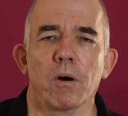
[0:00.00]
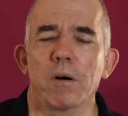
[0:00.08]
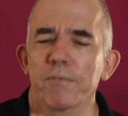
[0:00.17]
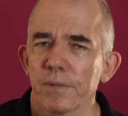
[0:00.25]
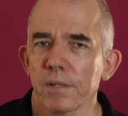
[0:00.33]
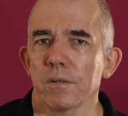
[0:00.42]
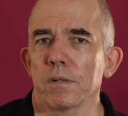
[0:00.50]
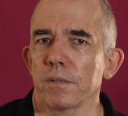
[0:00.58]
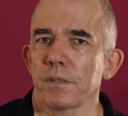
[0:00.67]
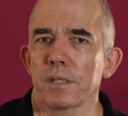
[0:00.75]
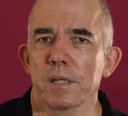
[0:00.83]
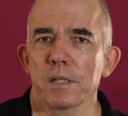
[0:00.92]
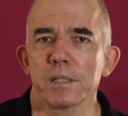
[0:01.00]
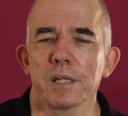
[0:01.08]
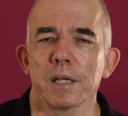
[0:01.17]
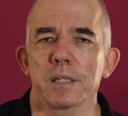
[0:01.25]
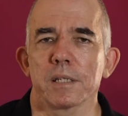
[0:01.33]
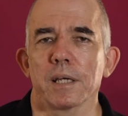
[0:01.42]
often on the
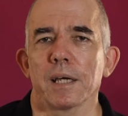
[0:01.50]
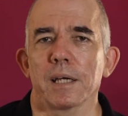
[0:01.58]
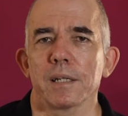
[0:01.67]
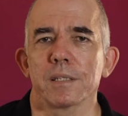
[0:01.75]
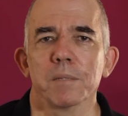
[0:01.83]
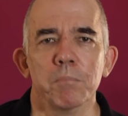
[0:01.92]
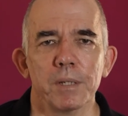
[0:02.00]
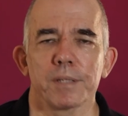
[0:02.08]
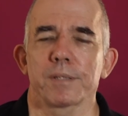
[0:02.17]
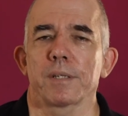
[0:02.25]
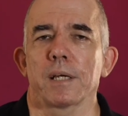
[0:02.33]
internet, and it's a myth.